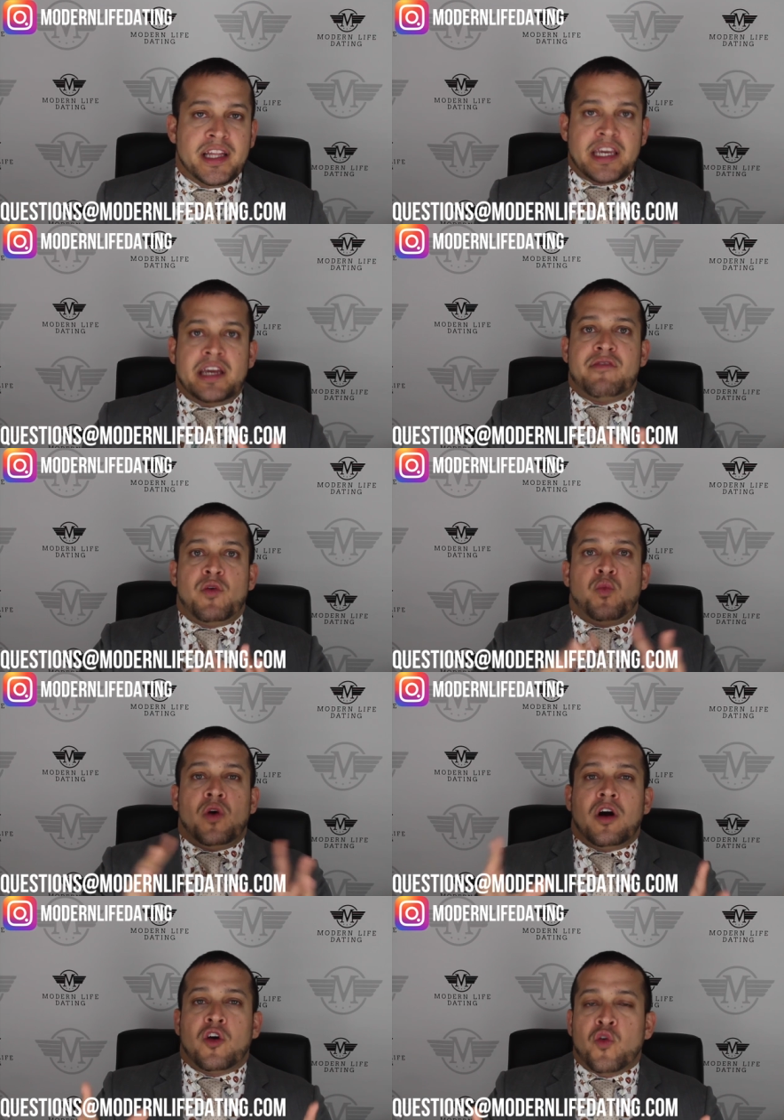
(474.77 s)
Like you have
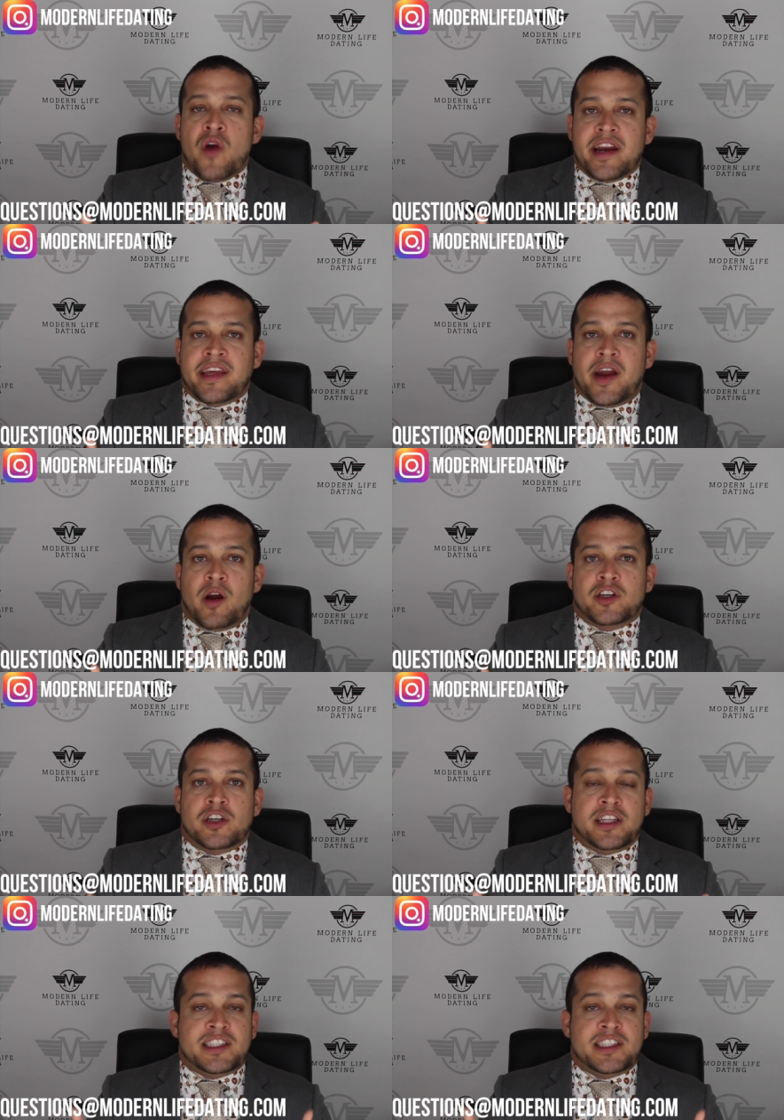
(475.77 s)
a, a great character.